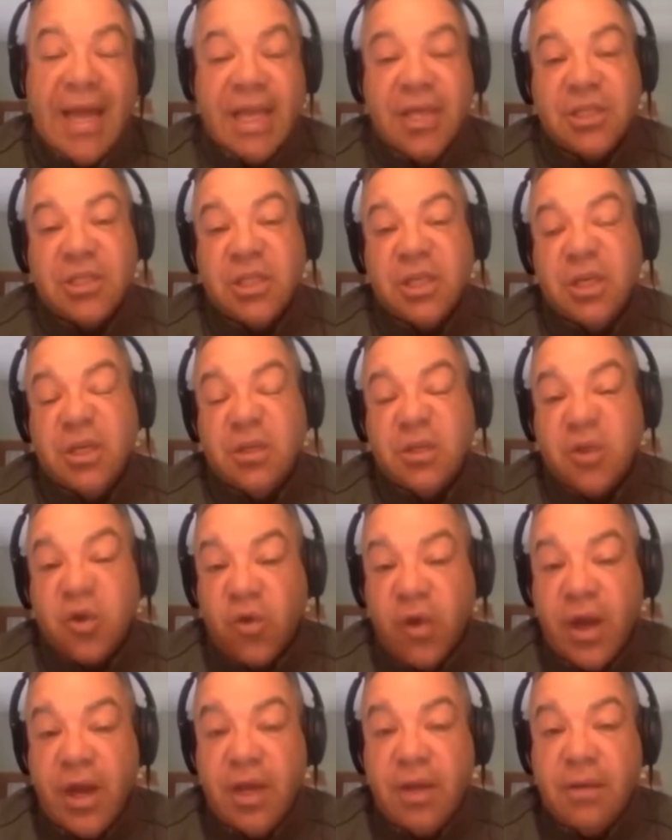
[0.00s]
and I think for
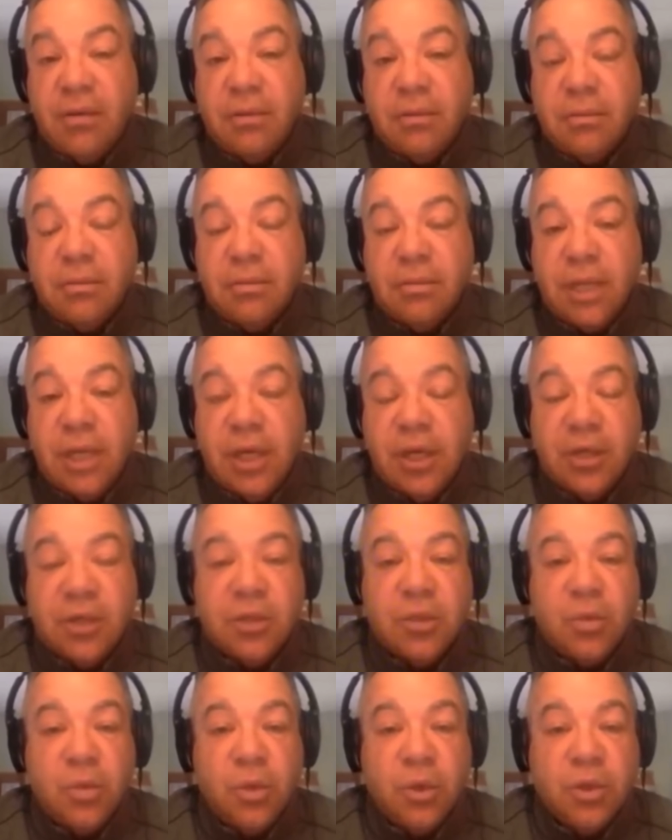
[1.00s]
Marcus Hayes specifically,
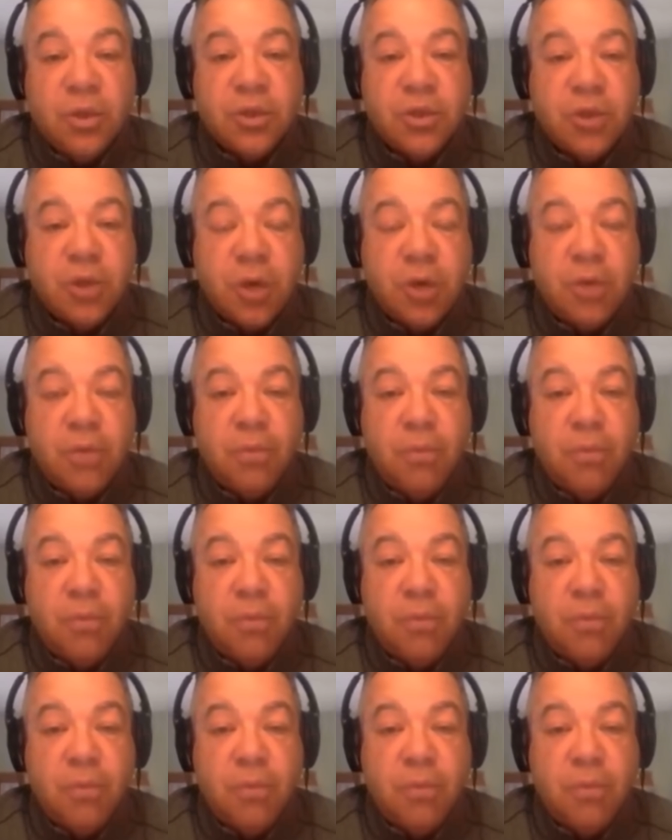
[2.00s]
everyone knows that he's a